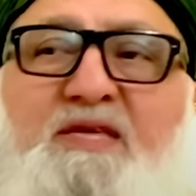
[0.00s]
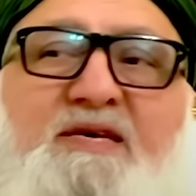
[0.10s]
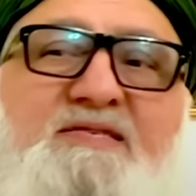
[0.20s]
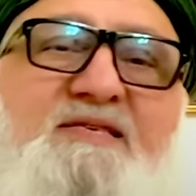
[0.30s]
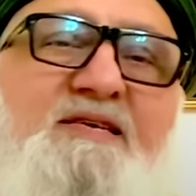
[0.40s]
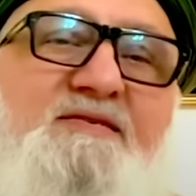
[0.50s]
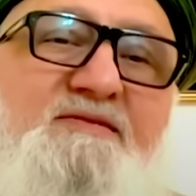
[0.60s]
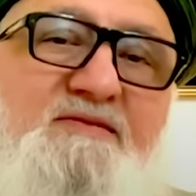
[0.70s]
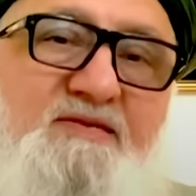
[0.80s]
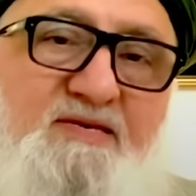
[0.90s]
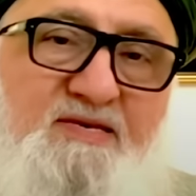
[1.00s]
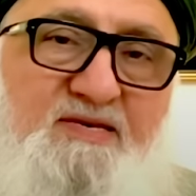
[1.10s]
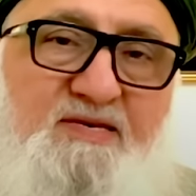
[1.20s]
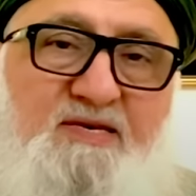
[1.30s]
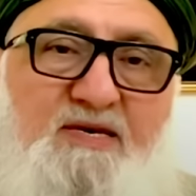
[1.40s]
exists
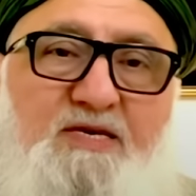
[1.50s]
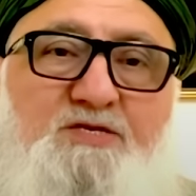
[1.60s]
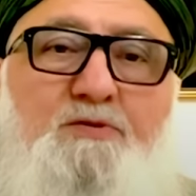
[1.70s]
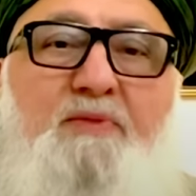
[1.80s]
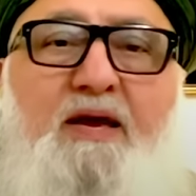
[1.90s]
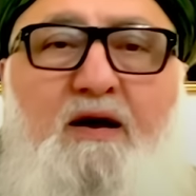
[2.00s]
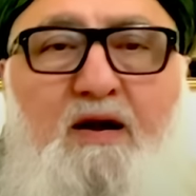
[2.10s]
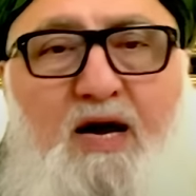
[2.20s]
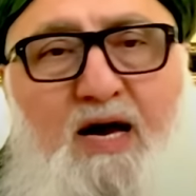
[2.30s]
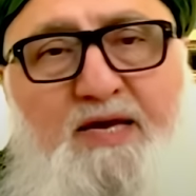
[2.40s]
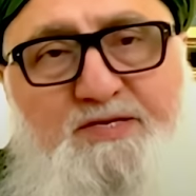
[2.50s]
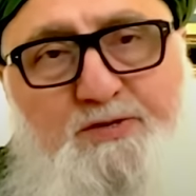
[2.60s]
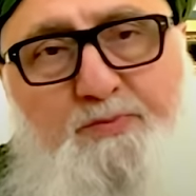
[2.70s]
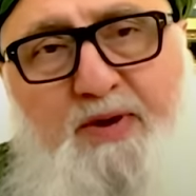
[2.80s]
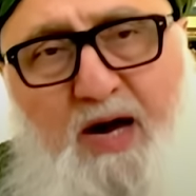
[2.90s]
is to make our eyes
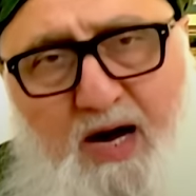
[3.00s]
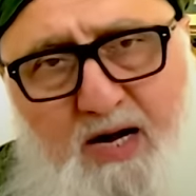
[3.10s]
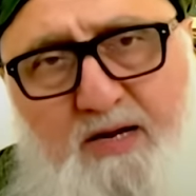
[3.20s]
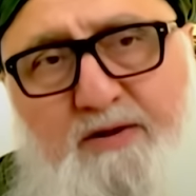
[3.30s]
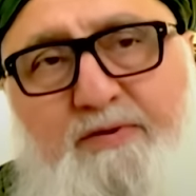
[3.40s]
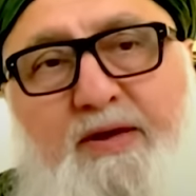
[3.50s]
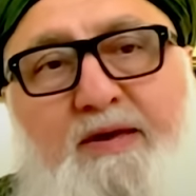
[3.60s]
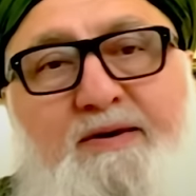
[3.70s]
to be hungry